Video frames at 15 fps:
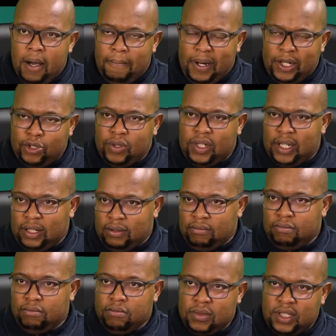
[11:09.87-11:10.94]
But you
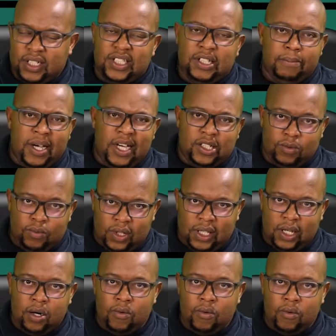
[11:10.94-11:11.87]
can just imagine with the